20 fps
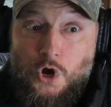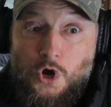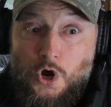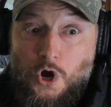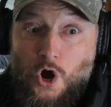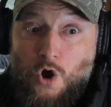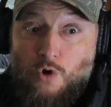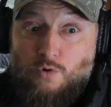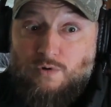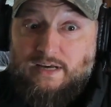
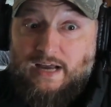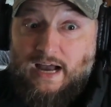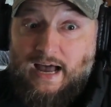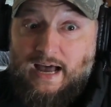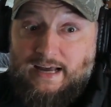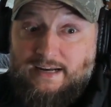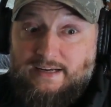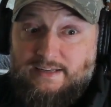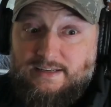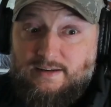Oh,
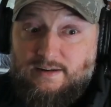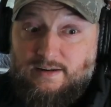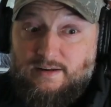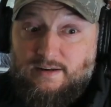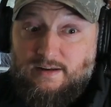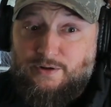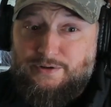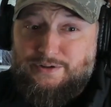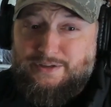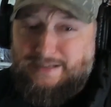God.
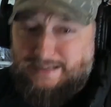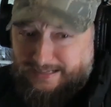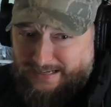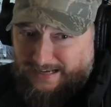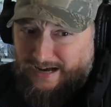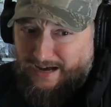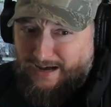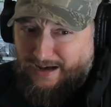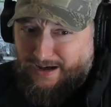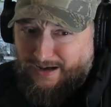
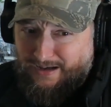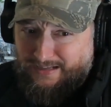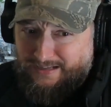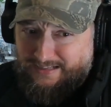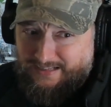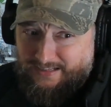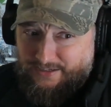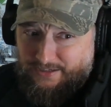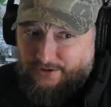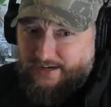Oh,
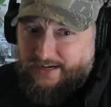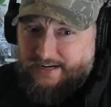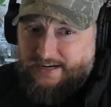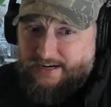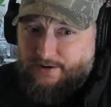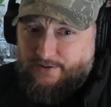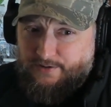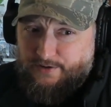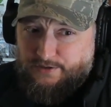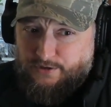you're gonna
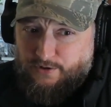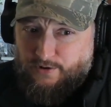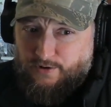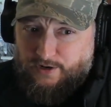hear the dog